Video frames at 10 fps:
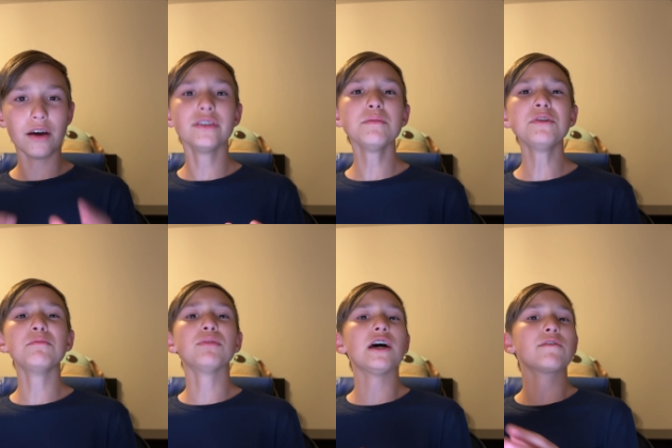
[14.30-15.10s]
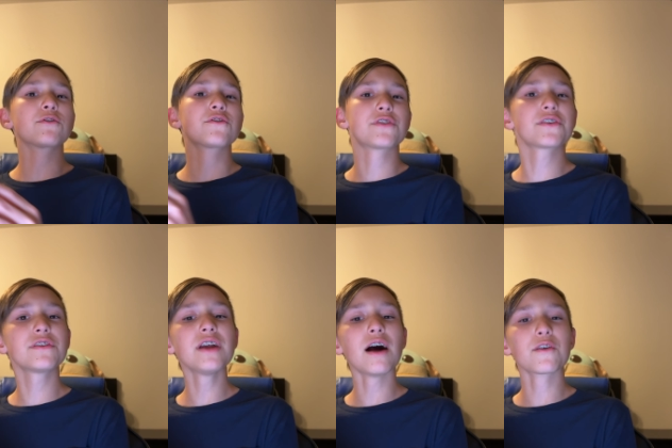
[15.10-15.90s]
unlimited plan for
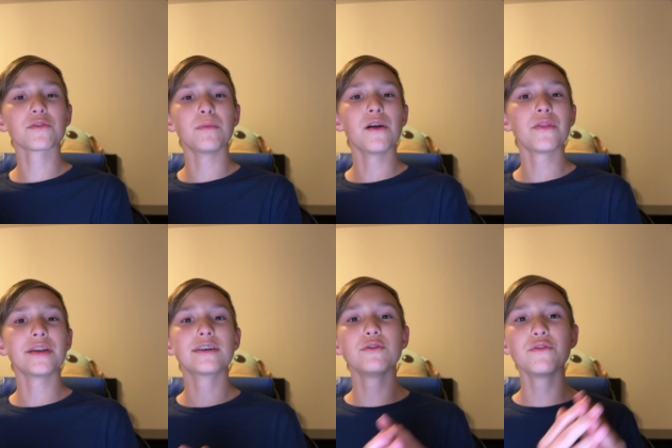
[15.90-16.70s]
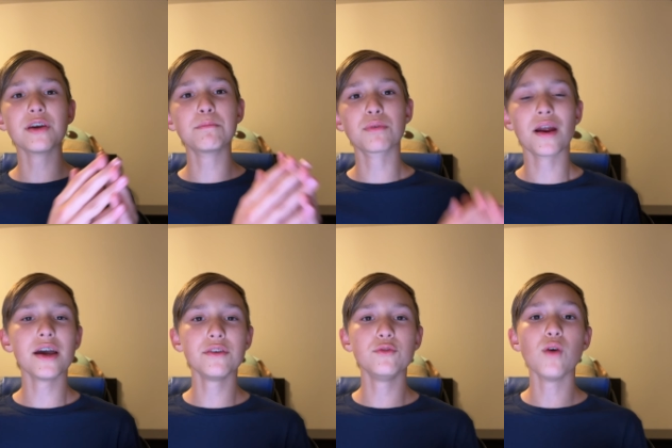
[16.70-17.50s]
sixty dollars a month that includes a
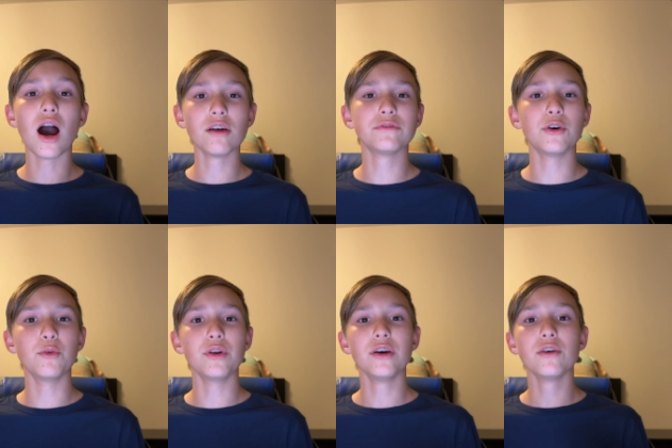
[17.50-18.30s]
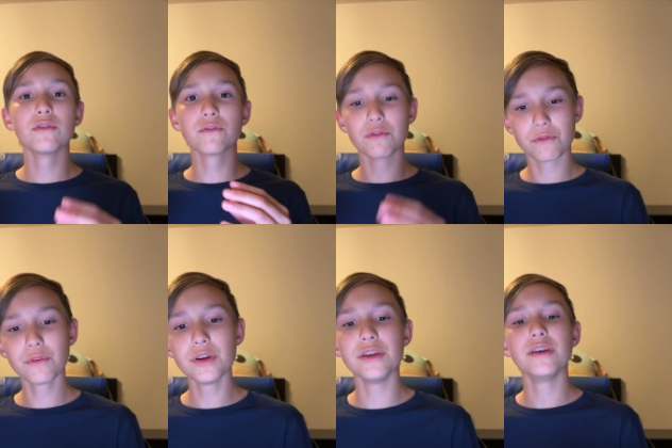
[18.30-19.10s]
brand new iPhone for
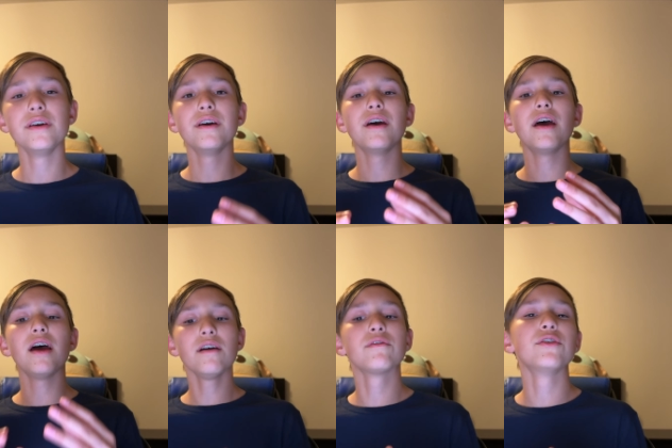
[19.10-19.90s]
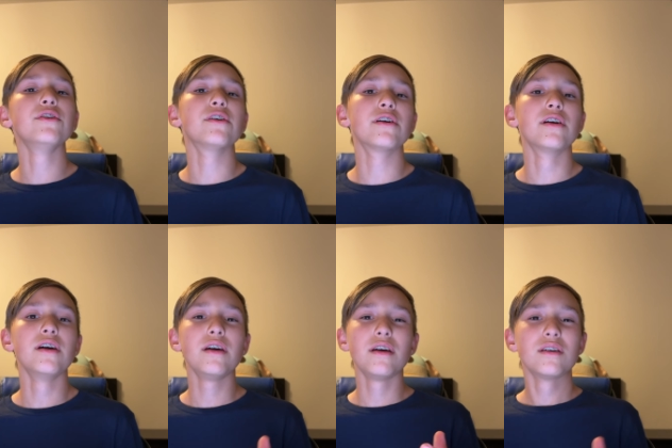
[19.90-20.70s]
free every year.
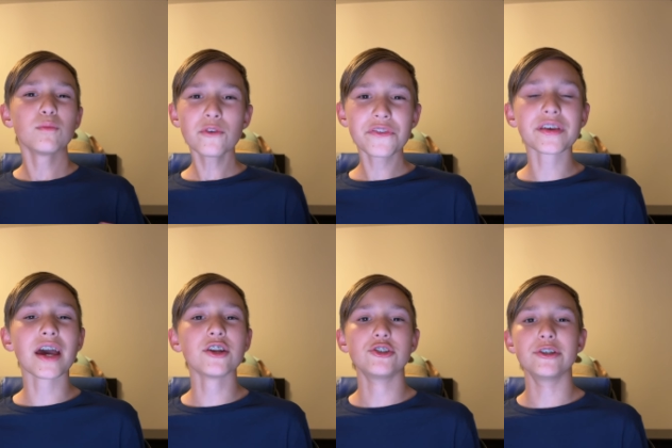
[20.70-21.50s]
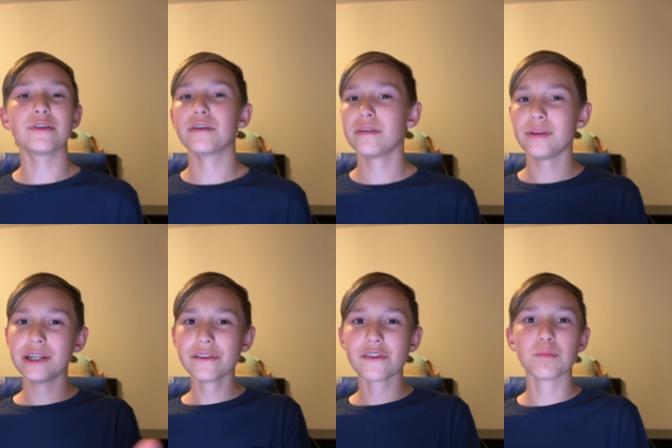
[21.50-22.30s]
What's the catch here?
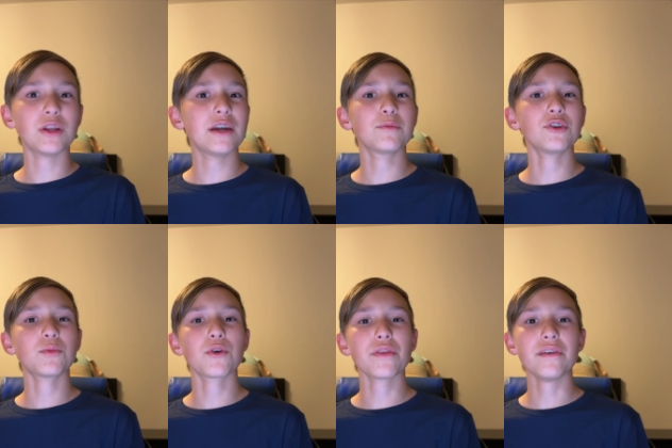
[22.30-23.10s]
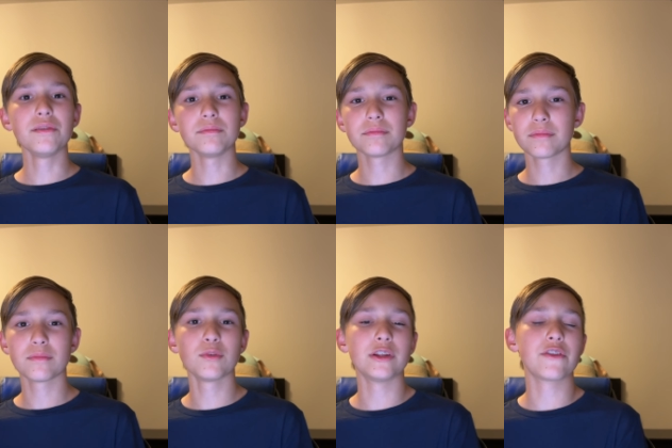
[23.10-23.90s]
And is this plan really worth it?
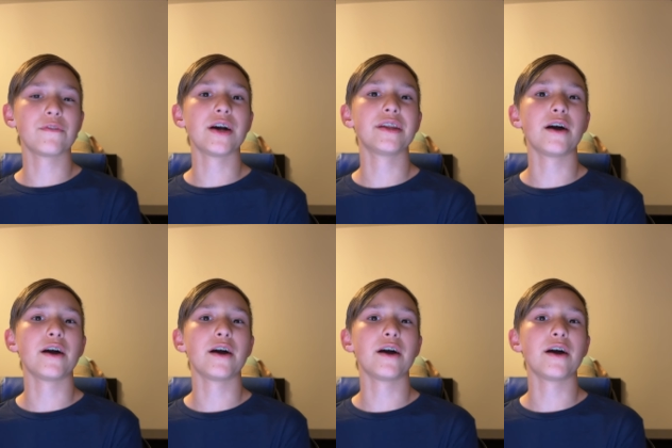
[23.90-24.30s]
Well, let's find